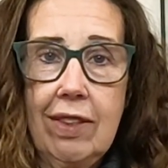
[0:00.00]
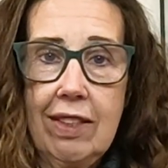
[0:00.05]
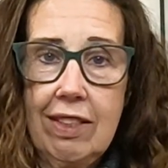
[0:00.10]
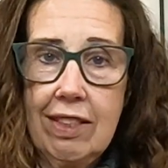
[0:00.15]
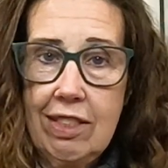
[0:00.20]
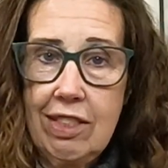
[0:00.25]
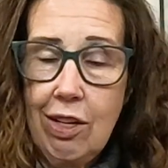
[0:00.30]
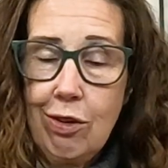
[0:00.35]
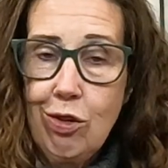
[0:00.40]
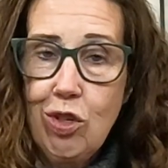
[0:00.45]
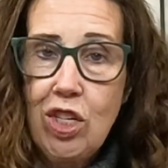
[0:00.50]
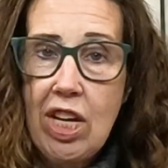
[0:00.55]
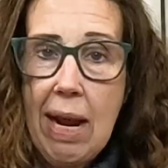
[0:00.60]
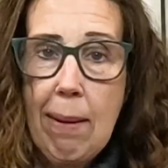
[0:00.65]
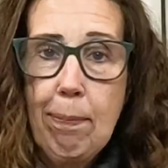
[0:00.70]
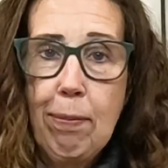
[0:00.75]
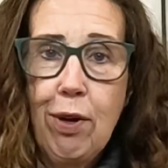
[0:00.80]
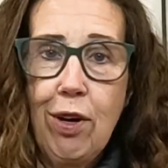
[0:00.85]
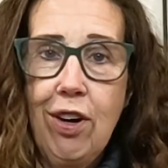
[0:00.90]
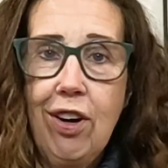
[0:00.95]
so
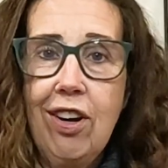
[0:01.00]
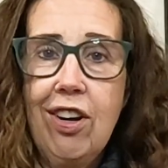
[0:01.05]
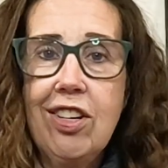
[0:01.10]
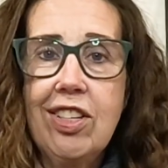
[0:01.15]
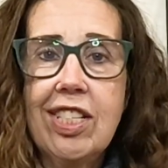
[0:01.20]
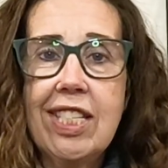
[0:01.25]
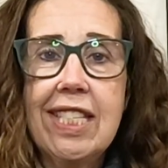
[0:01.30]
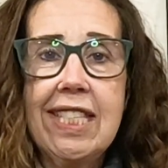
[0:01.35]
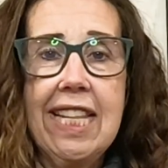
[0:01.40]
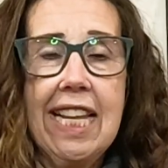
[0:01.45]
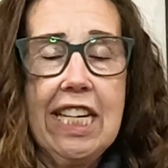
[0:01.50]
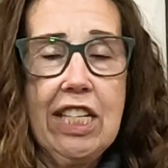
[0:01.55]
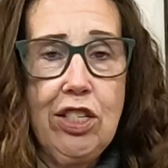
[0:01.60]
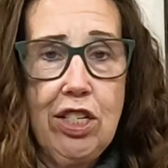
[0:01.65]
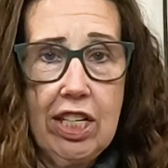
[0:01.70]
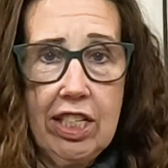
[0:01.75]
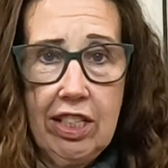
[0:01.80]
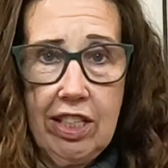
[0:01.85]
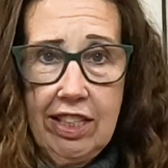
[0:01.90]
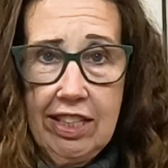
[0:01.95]
shepherds,
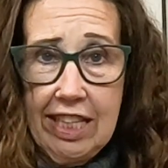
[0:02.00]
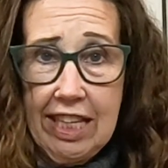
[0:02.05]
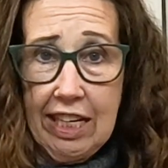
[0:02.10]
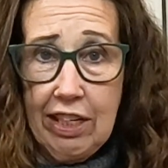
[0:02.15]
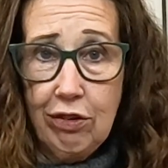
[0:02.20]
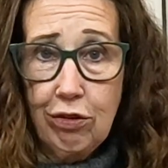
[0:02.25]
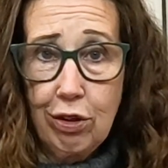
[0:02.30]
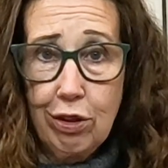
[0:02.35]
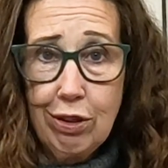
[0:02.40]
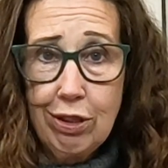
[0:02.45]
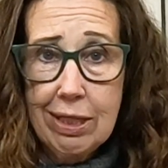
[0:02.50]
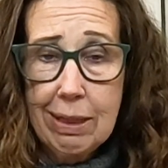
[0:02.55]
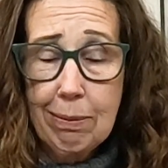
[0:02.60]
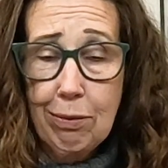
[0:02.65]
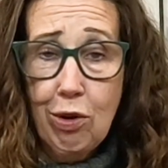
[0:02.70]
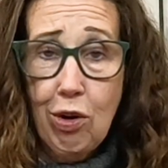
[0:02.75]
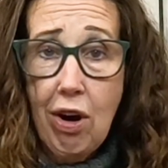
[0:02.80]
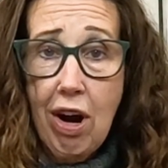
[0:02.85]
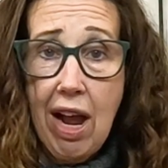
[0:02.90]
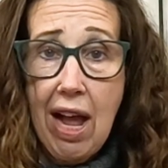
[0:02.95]
they grew some
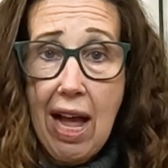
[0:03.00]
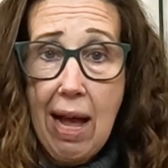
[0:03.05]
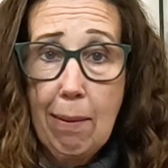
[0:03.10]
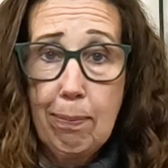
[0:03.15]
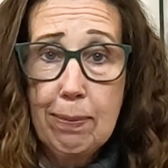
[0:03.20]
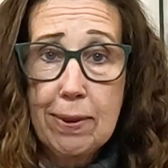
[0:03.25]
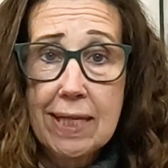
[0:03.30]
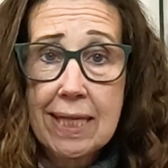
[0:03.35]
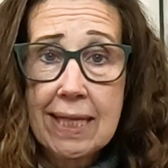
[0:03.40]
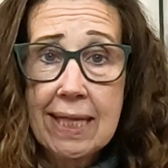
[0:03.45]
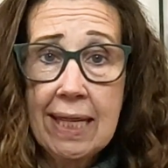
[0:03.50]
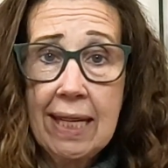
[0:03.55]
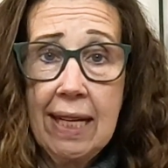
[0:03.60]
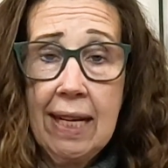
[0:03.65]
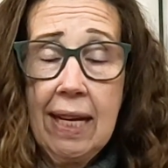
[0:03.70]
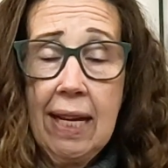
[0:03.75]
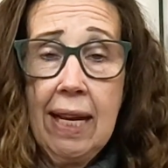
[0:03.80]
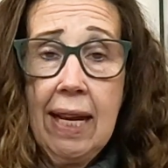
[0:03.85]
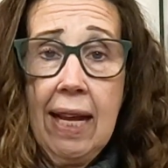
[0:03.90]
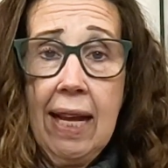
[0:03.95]
crops,
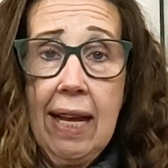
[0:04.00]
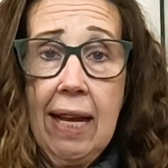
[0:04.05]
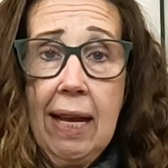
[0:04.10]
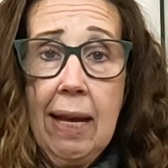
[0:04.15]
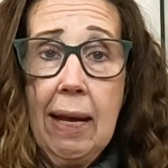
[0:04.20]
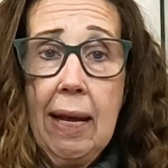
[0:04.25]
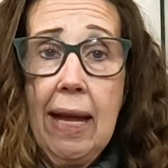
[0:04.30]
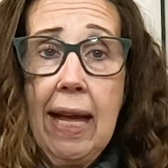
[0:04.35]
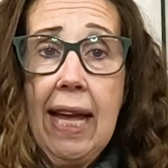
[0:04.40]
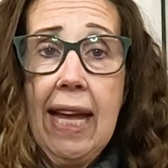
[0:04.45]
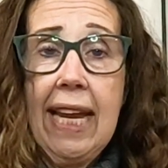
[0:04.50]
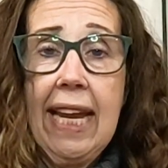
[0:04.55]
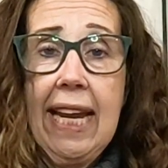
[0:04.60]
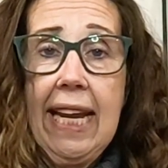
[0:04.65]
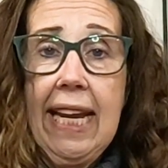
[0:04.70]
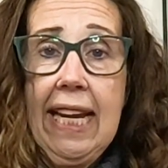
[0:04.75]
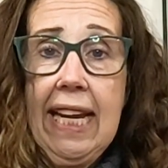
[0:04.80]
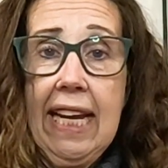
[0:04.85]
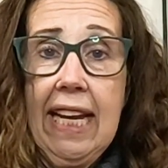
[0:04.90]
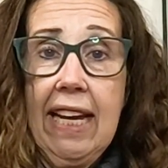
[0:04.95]

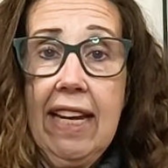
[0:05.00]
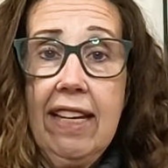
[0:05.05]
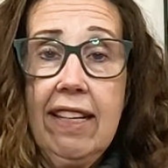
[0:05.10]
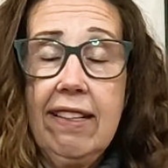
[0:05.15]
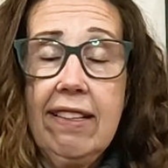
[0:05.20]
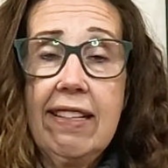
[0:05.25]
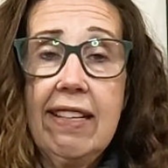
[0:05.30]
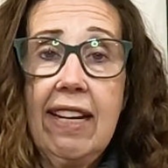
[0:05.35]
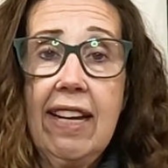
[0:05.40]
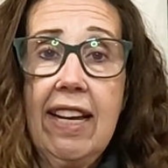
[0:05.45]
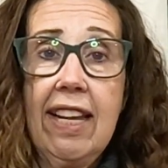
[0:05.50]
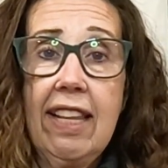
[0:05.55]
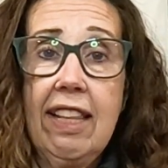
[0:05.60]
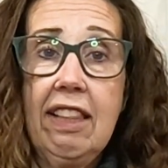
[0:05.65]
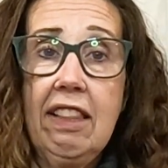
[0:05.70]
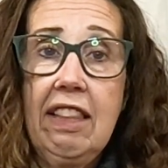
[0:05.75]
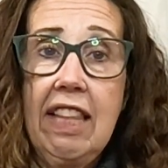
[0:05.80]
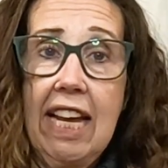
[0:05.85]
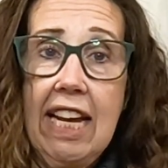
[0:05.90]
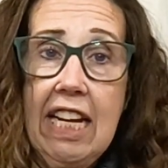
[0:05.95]
and
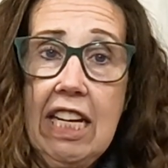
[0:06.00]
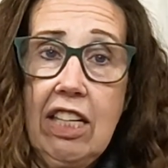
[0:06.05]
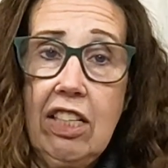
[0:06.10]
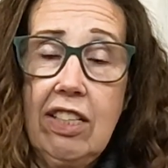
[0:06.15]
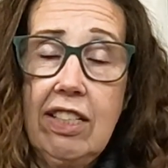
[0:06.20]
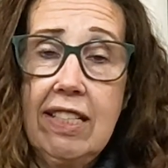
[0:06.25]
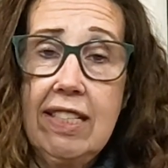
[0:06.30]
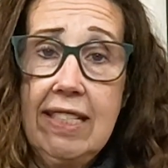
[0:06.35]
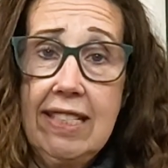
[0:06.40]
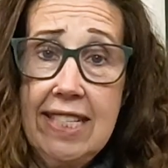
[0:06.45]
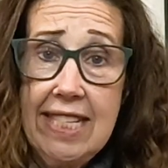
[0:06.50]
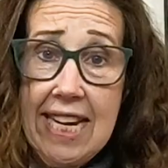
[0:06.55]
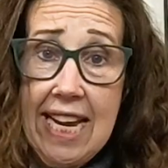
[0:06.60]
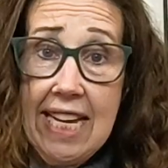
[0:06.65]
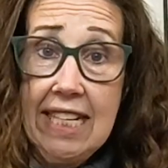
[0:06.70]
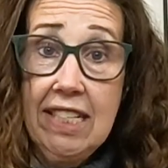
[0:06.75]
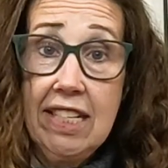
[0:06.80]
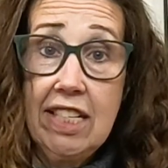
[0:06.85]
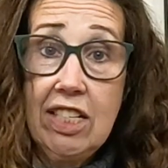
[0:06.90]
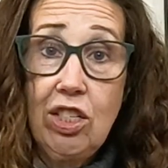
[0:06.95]
they
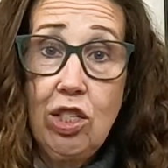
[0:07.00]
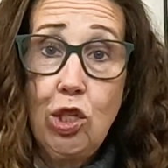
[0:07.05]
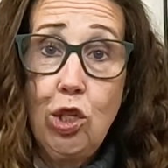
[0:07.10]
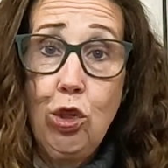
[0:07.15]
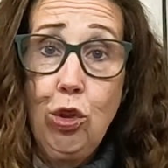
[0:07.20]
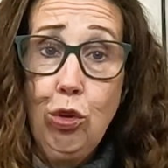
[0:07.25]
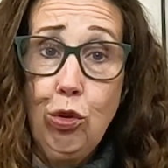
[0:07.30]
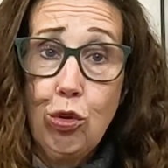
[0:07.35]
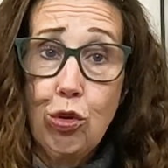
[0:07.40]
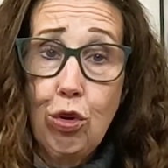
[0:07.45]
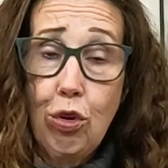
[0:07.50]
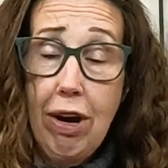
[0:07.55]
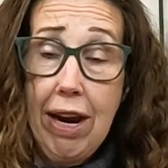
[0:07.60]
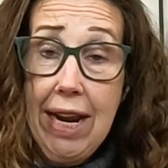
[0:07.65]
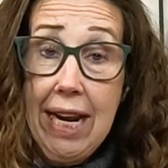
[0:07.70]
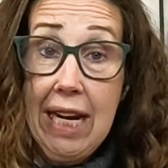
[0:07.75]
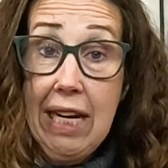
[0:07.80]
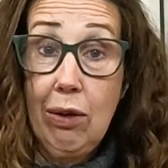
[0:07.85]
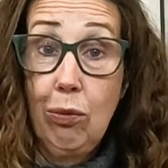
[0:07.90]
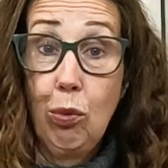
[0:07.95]
tended to
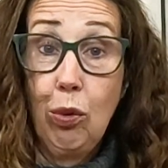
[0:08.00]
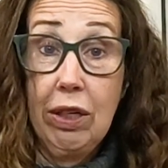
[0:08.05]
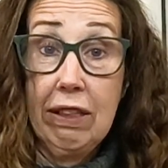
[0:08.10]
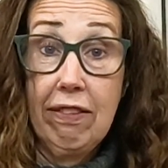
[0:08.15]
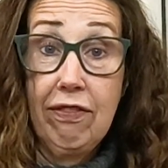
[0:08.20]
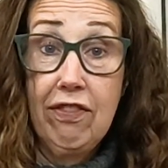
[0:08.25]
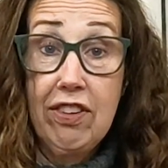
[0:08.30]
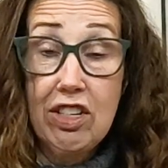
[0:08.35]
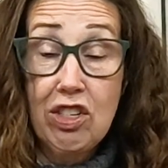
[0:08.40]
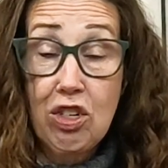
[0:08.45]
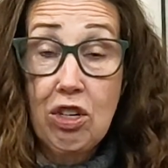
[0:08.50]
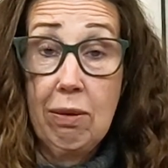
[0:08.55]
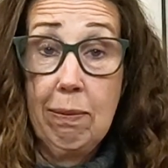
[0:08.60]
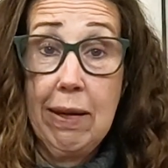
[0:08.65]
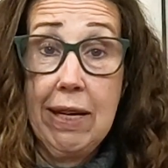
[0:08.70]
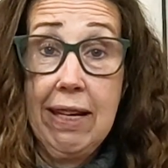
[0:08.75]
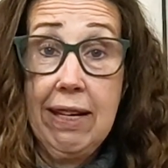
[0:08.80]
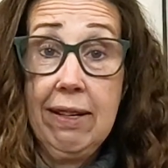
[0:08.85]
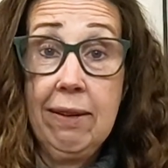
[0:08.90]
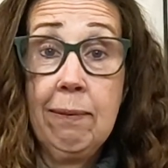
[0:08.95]
trade with
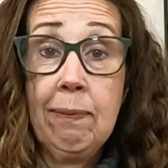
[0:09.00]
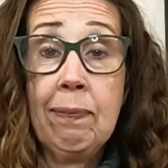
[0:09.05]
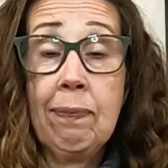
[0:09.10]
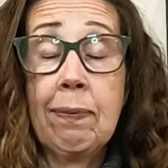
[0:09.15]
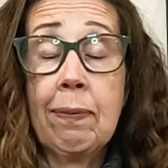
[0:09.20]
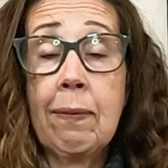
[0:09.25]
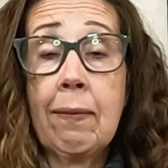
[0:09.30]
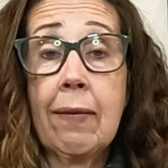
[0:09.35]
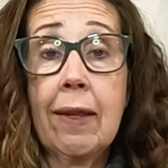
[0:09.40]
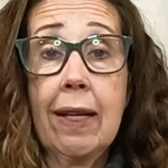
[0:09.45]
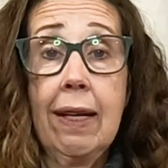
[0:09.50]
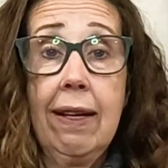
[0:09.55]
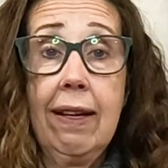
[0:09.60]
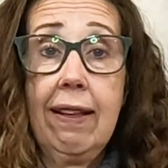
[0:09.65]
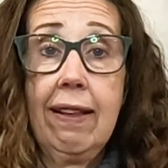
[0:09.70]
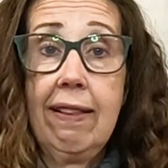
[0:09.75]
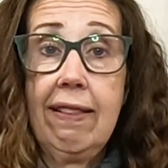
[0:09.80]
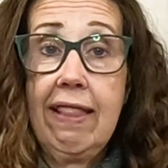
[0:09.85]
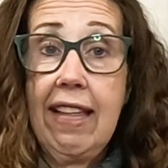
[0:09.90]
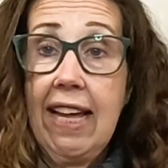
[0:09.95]
fishermen
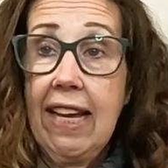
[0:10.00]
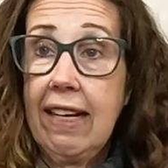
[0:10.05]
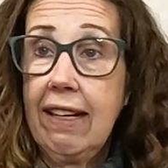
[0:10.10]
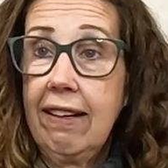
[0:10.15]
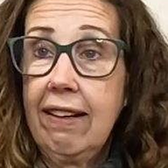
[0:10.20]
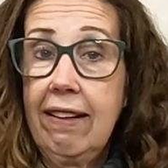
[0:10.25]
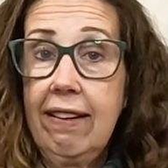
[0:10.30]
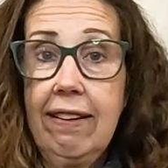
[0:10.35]
that